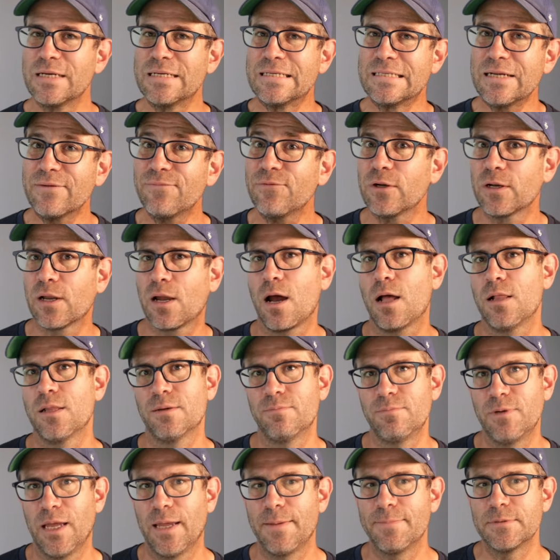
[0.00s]
different
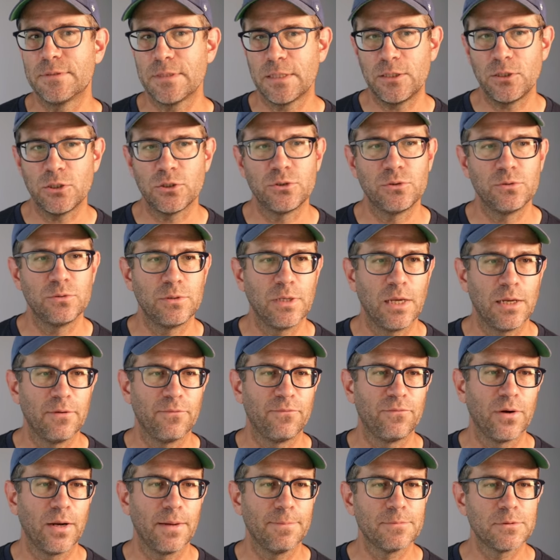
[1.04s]
column names in your two data
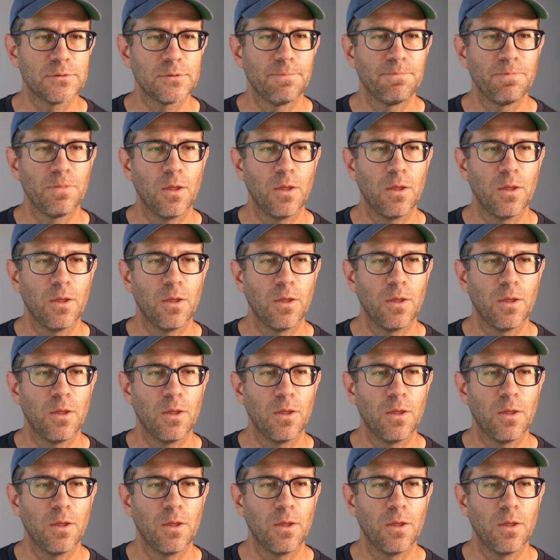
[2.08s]
frames.